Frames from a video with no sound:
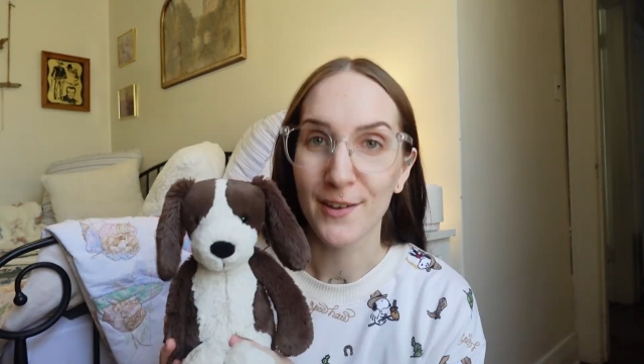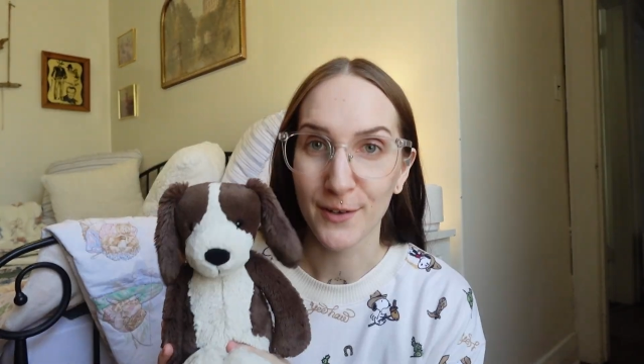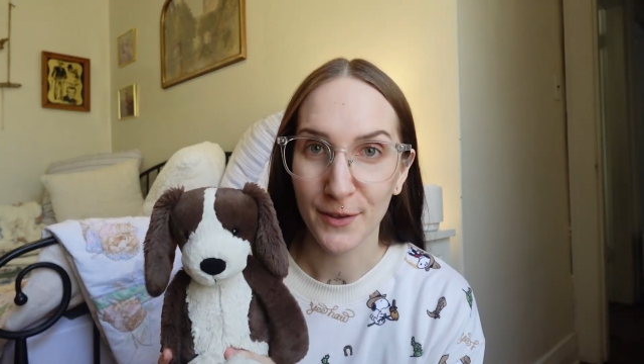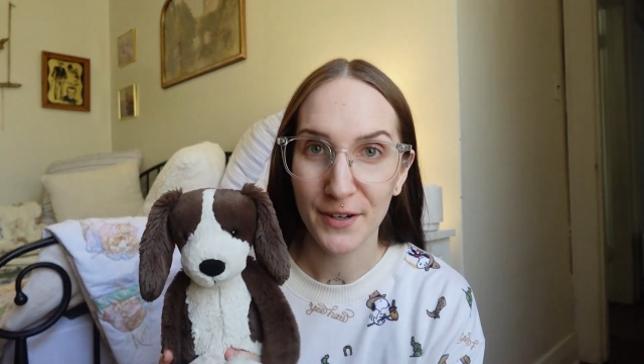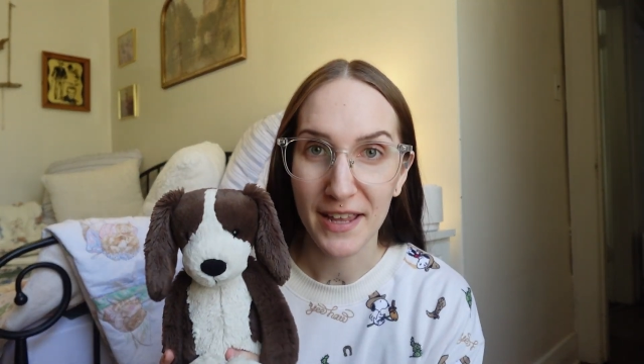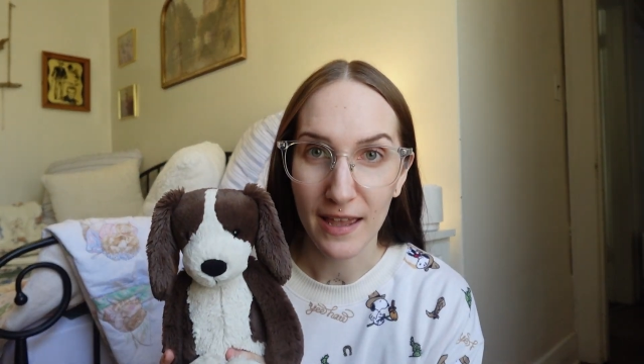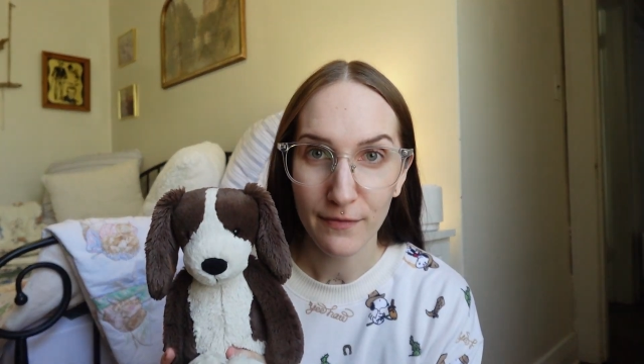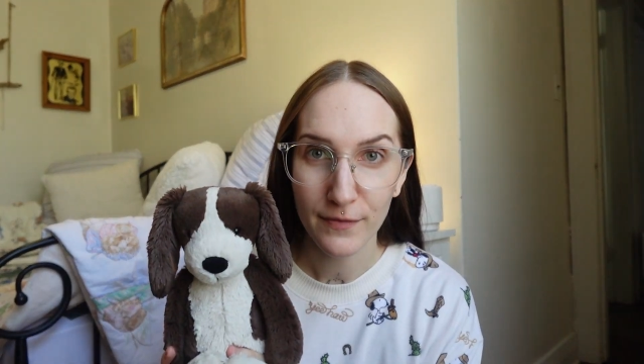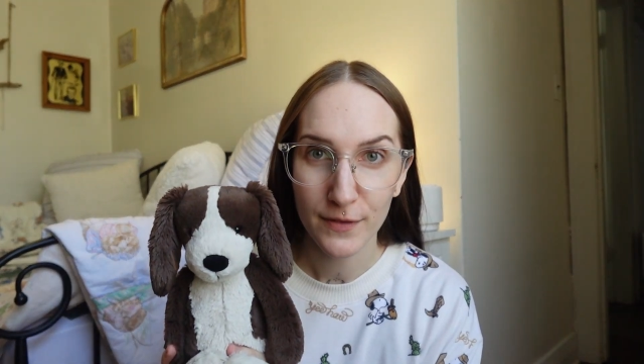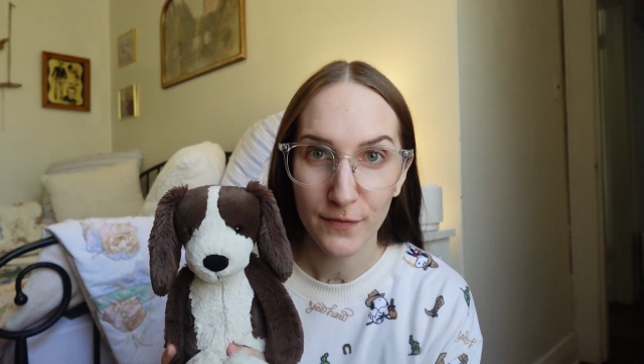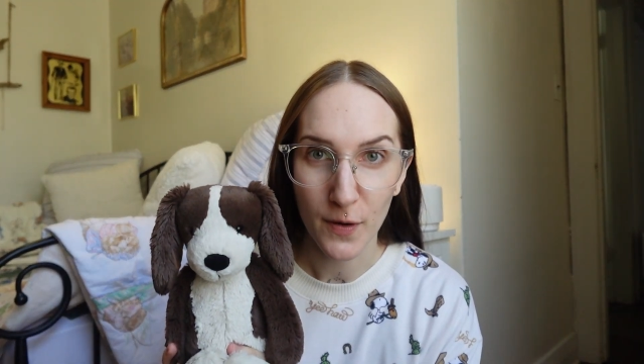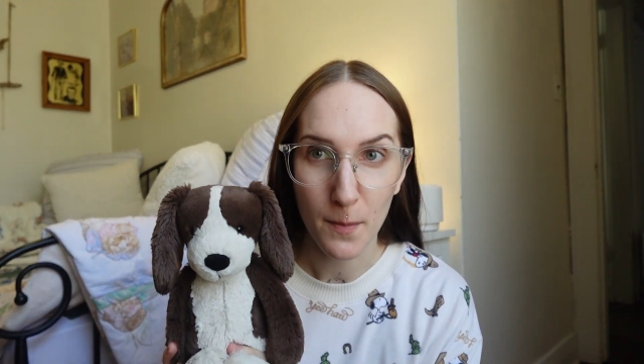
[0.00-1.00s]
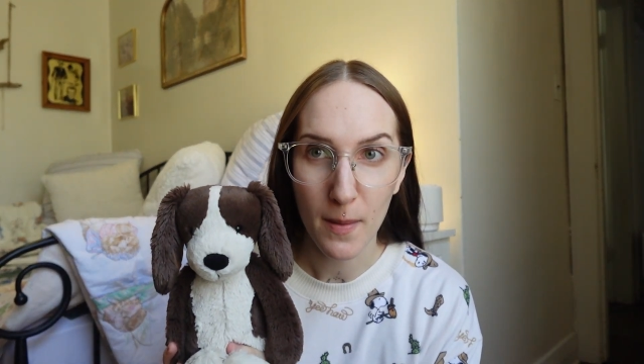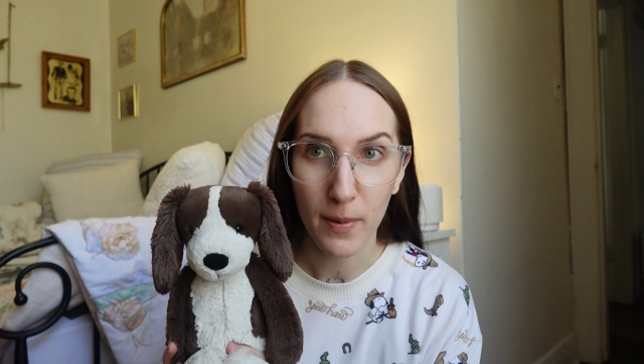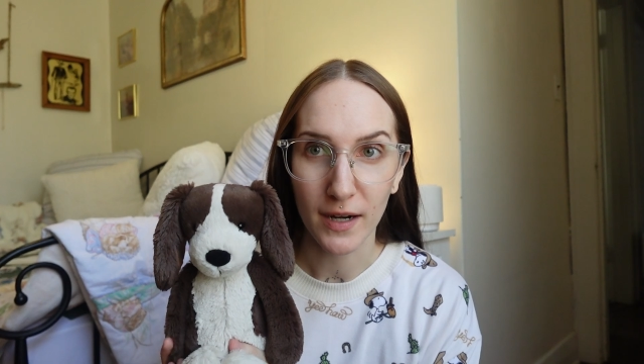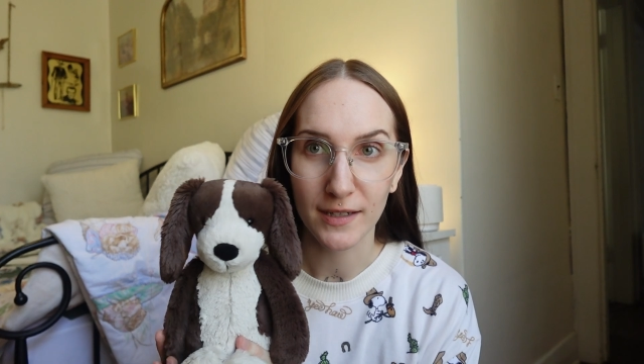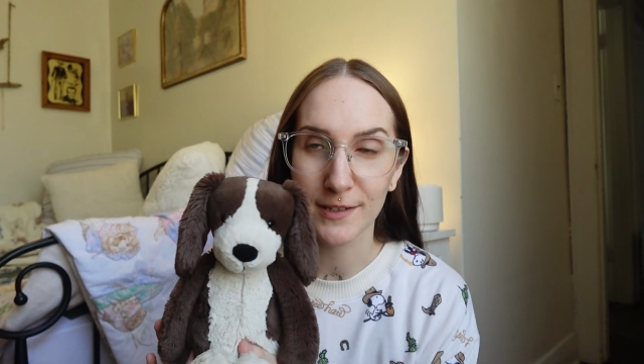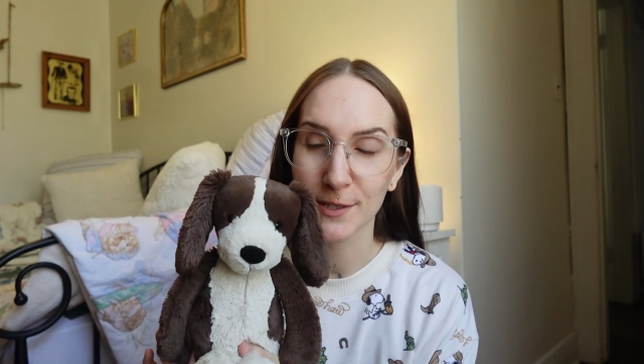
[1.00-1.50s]
Another gift from my
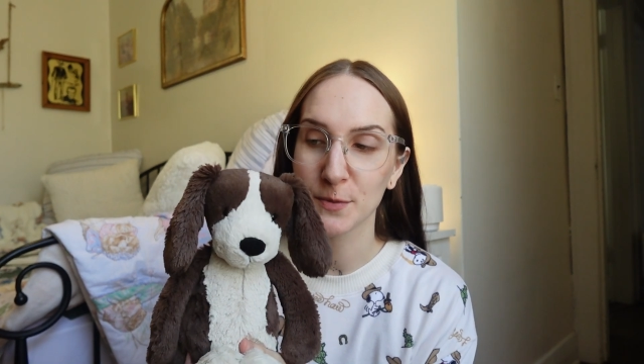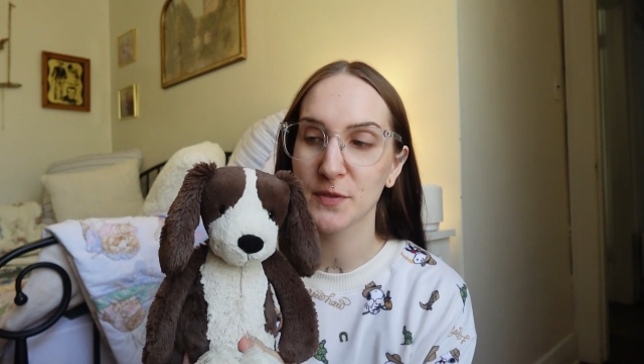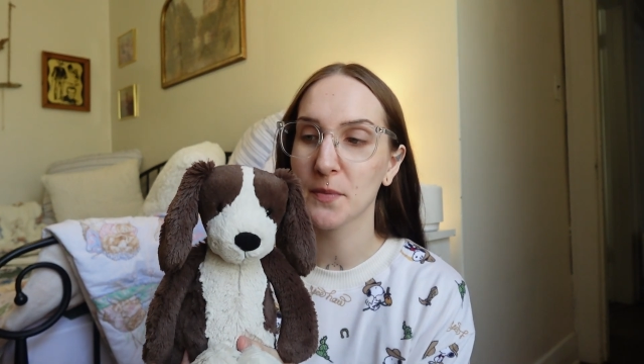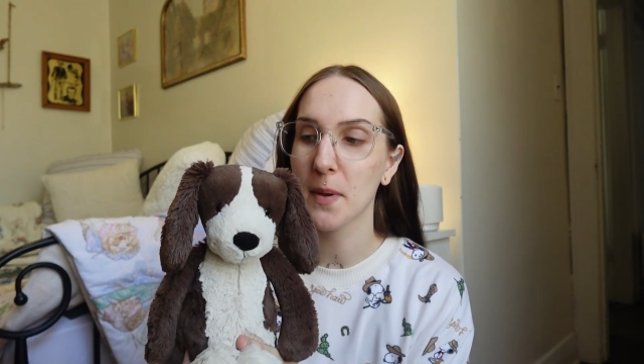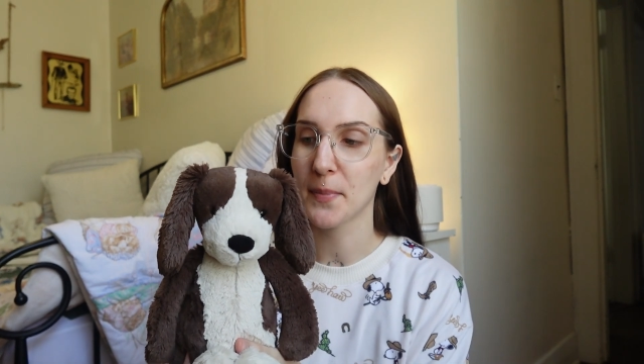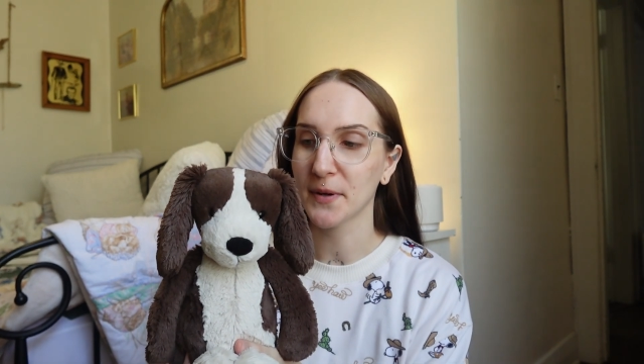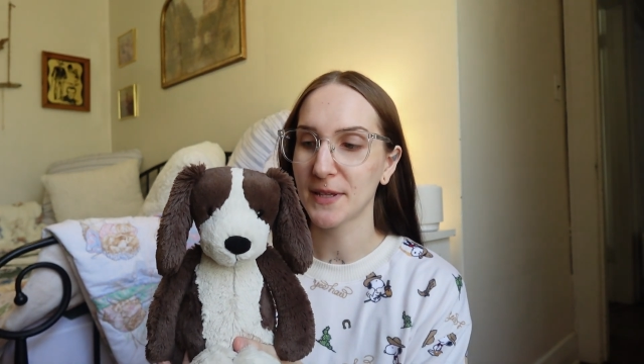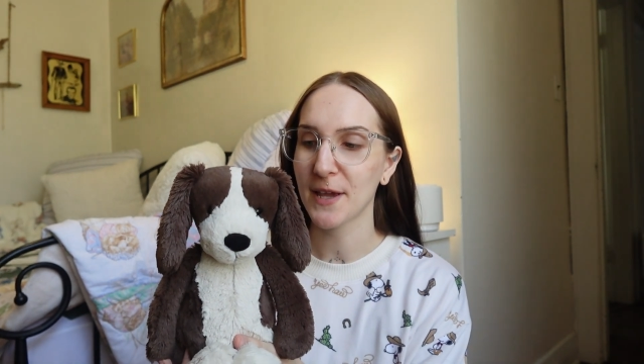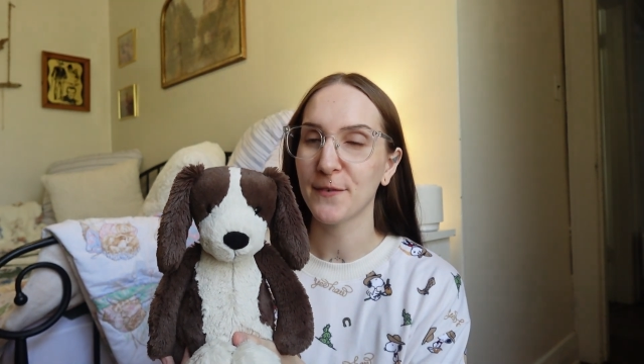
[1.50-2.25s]
partner. This was for my birthday